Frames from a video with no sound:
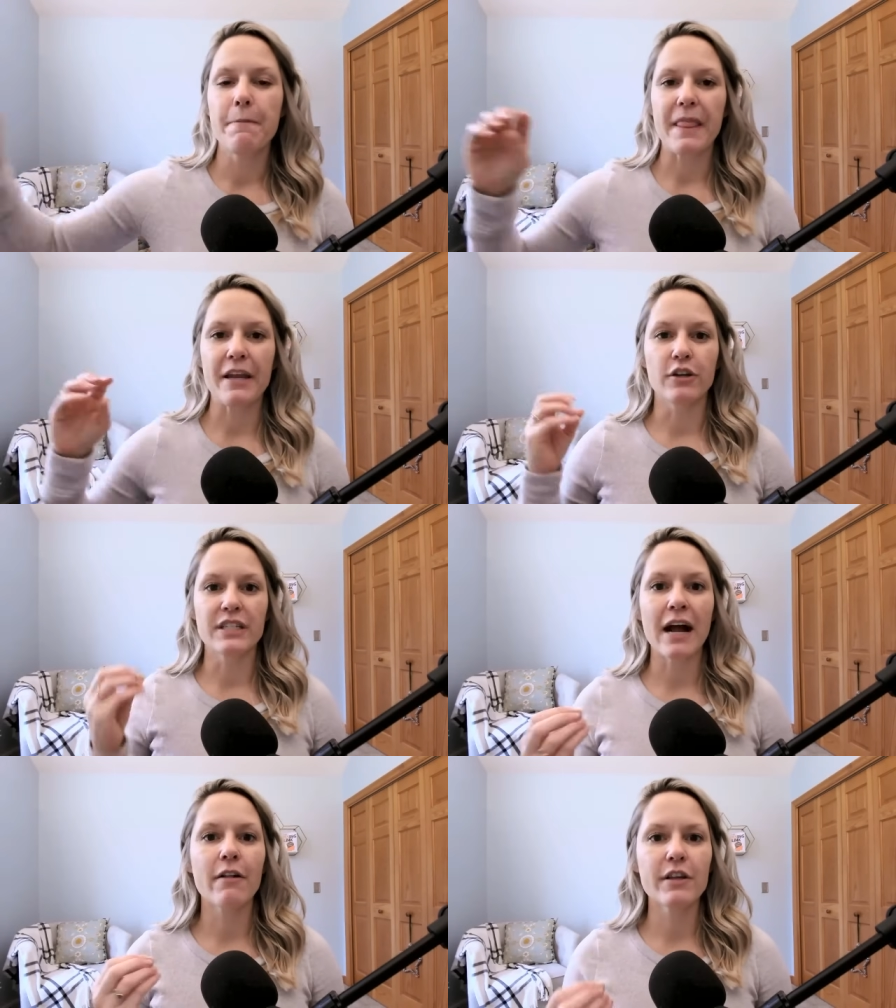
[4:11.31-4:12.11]
And you're
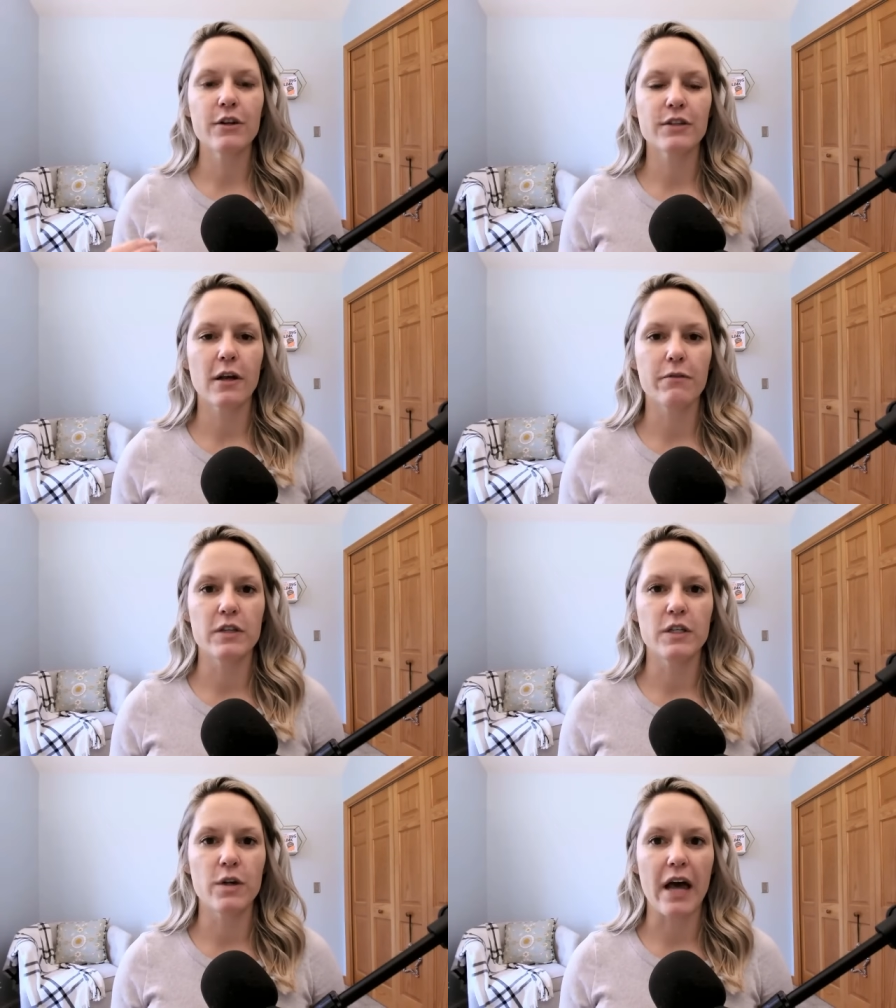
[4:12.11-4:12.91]
telling yourself to
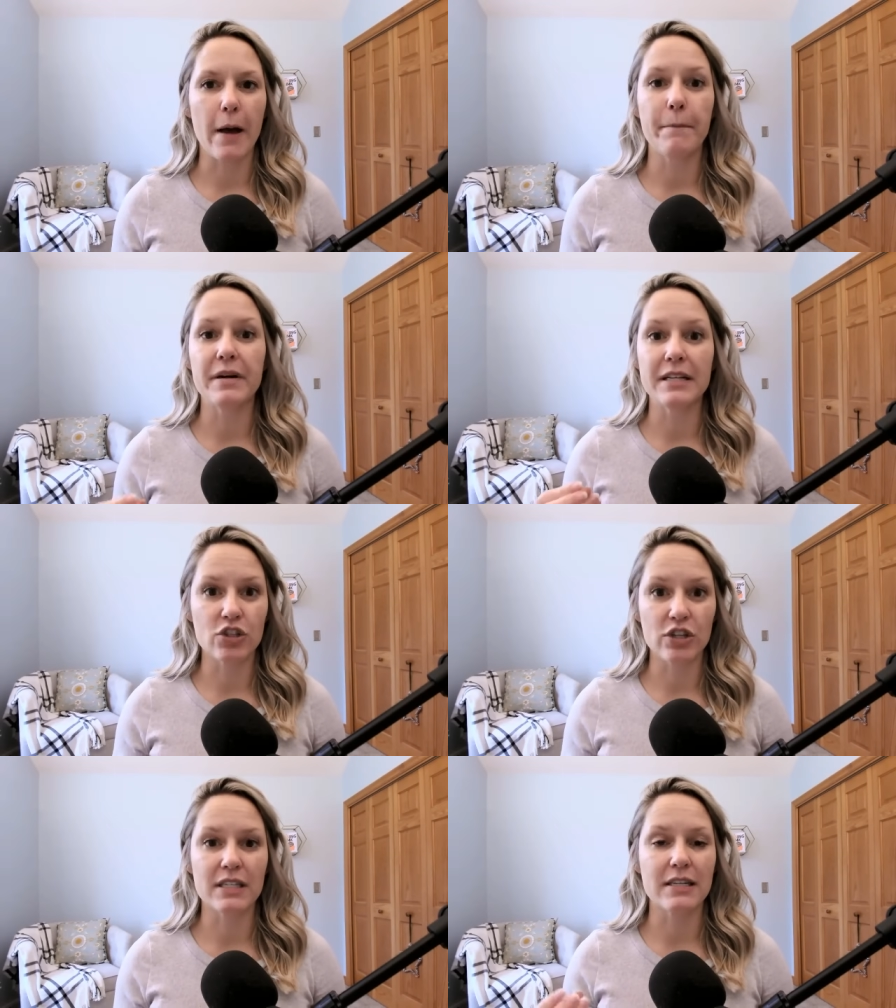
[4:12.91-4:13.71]
do that, but it's
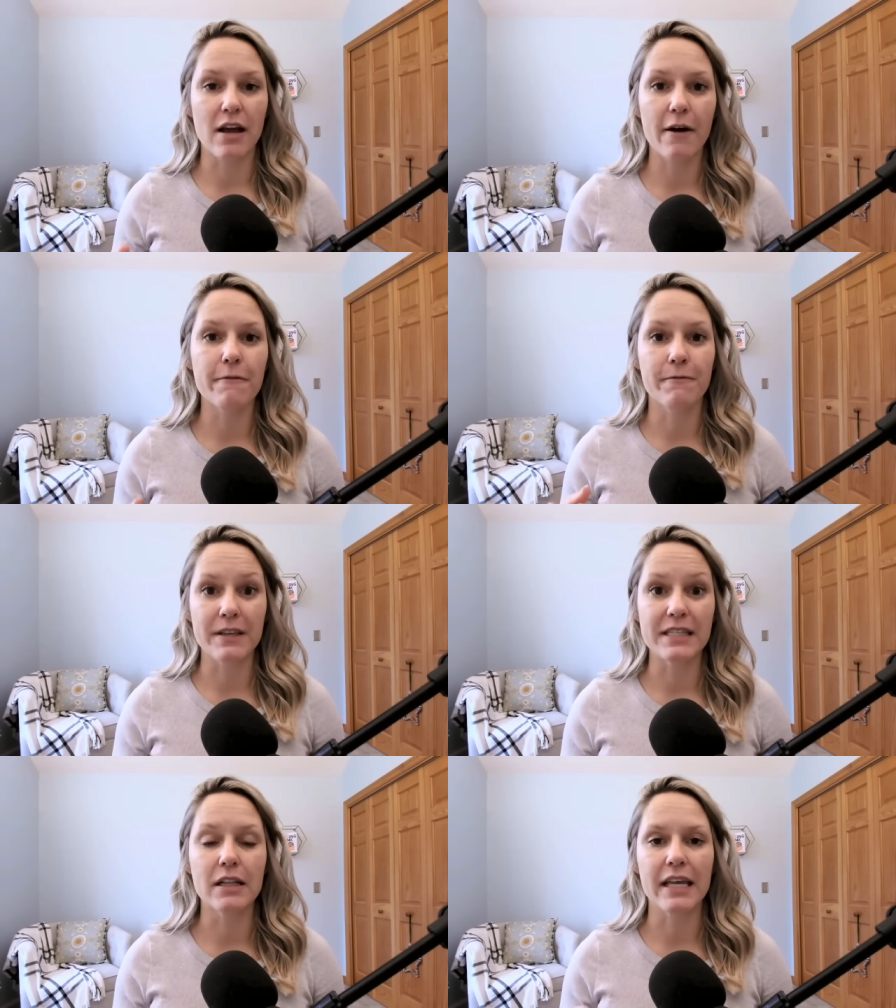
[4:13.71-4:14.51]
just not
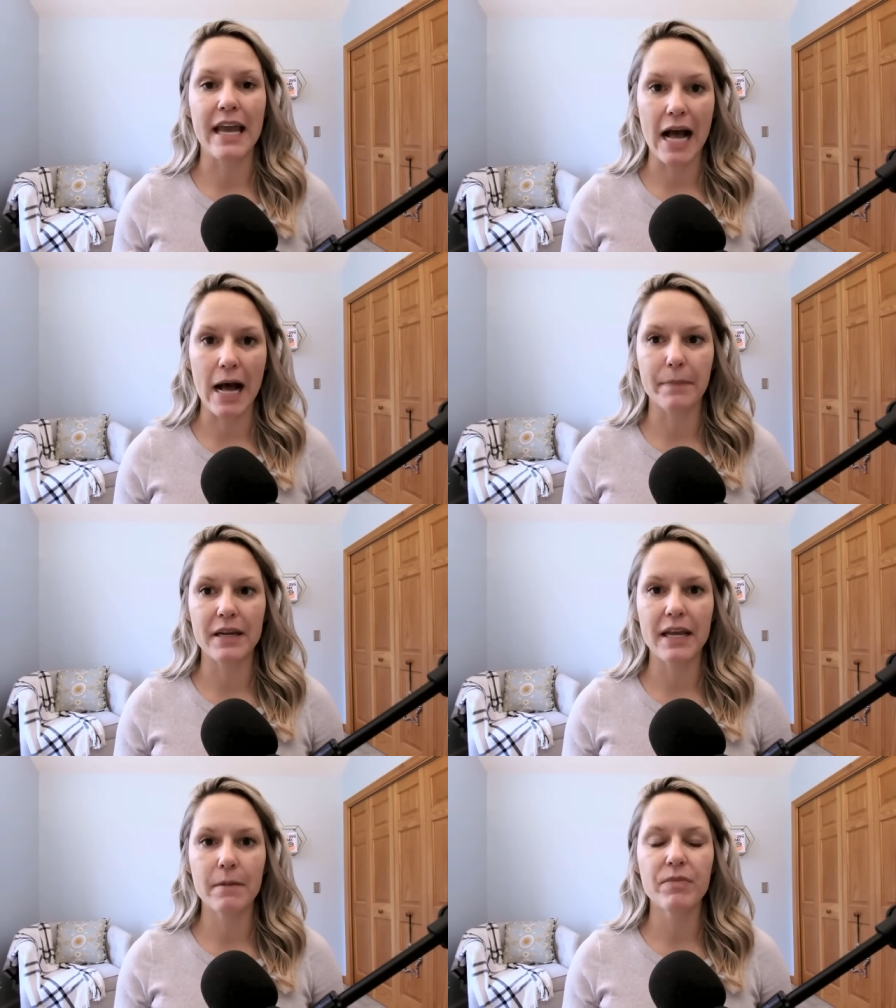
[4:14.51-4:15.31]
physically
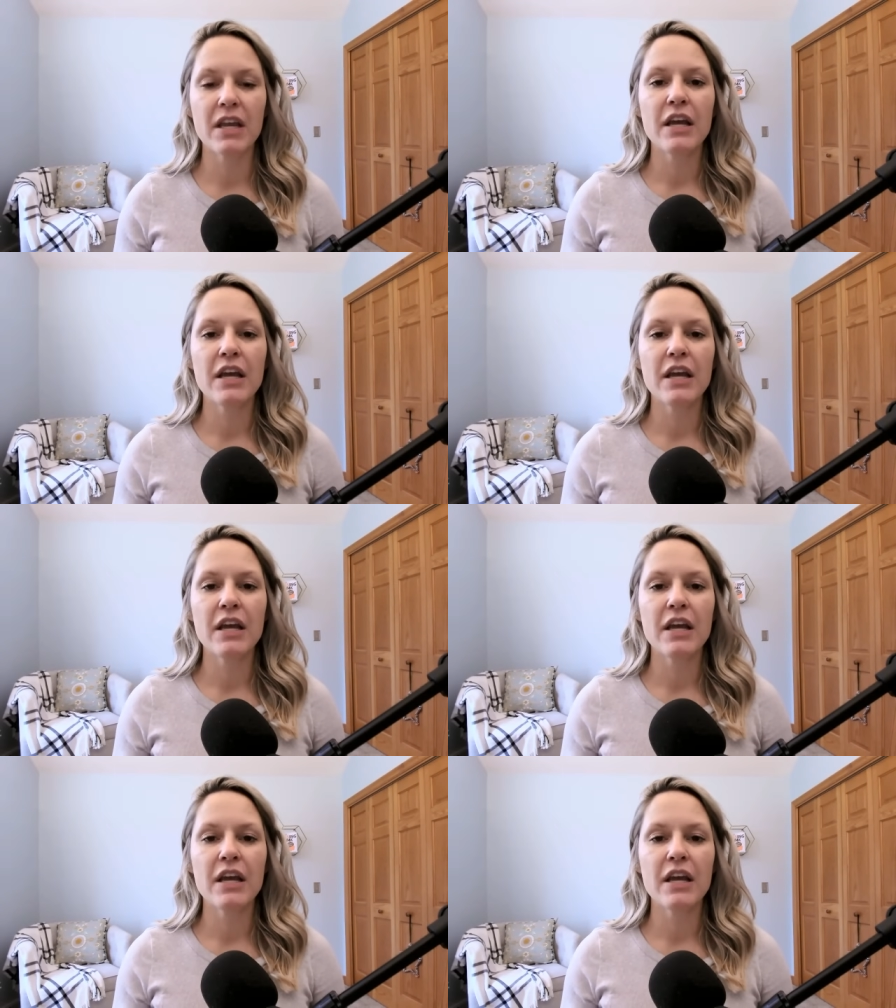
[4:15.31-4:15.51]
happening.